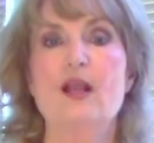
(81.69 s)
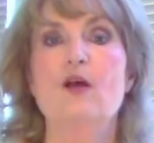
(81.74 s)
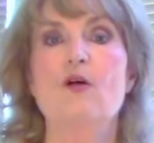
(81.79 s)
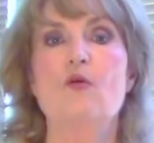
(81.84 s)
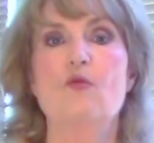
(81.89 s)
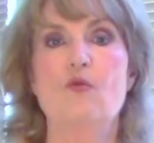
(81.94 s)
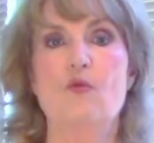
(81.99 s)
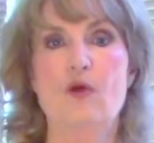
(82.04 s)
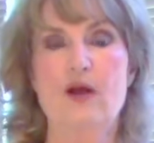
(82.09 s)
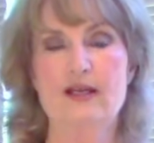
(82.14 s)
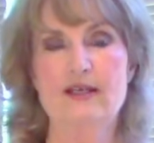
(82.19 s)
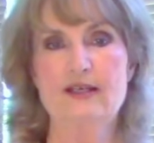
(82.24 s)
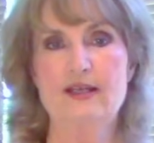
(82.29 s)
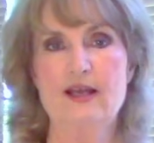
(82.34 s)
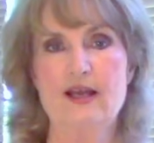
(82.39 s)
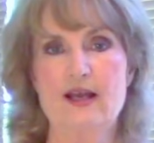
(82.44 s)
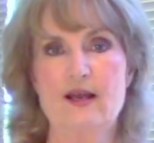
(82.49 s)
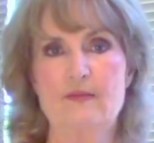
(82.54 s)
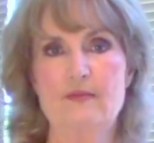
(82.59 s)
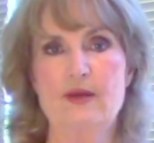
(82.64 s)
1
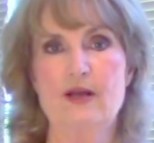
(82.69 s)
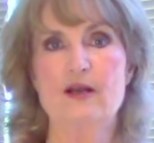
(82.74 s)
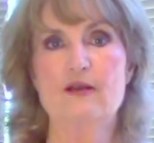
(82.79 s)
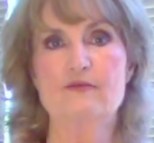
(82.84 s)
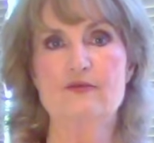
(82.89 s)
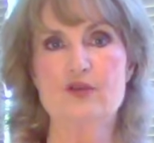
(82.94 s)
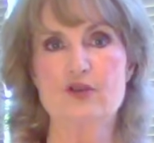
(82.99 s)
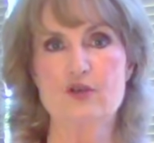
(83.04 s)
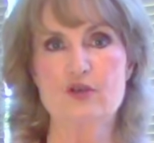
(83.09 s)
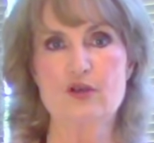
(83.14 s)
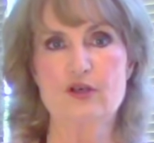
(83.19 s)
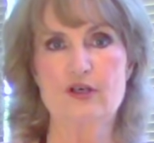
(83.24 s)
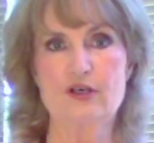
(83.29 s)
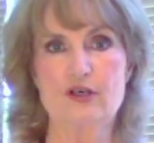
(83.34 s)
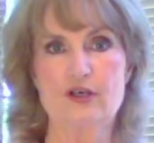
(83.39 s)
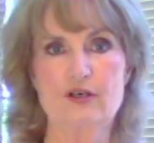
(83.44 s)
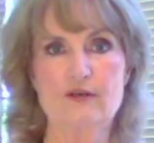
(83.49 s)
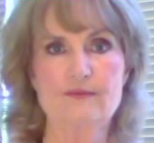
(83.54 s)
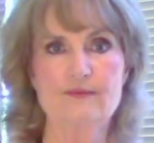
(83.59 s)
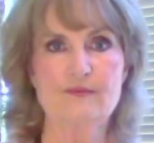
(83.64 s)
cup of
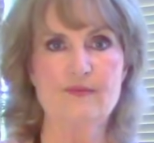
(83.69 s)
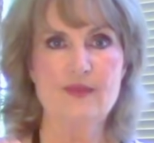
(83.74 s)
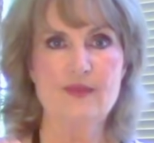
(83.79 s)
sugar,